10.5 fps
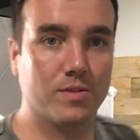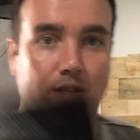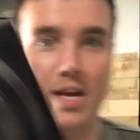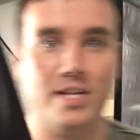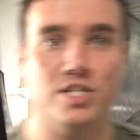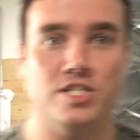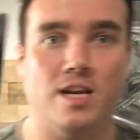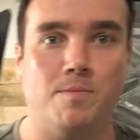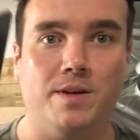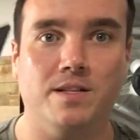light
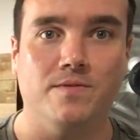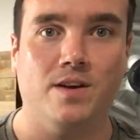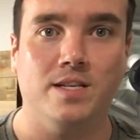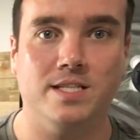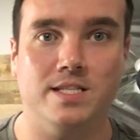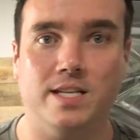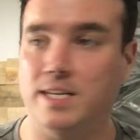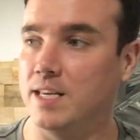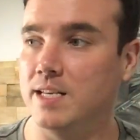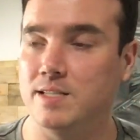shaping devices
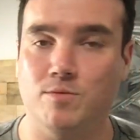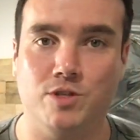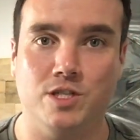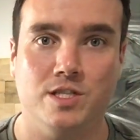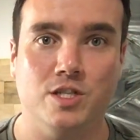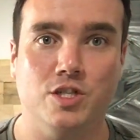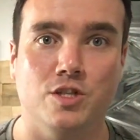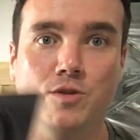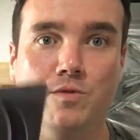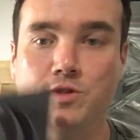like this, which is a
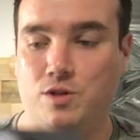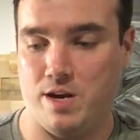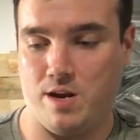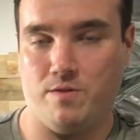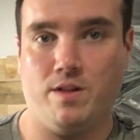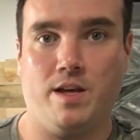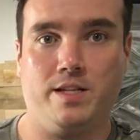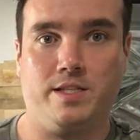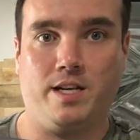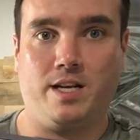snoot. So now the
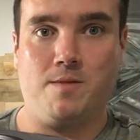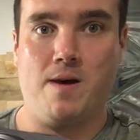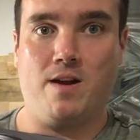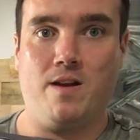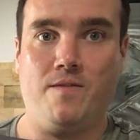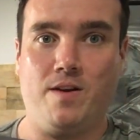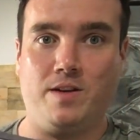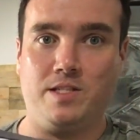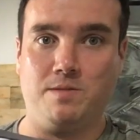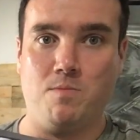light's going to come out in a
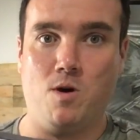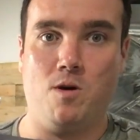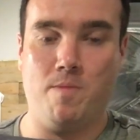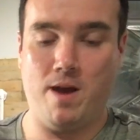very small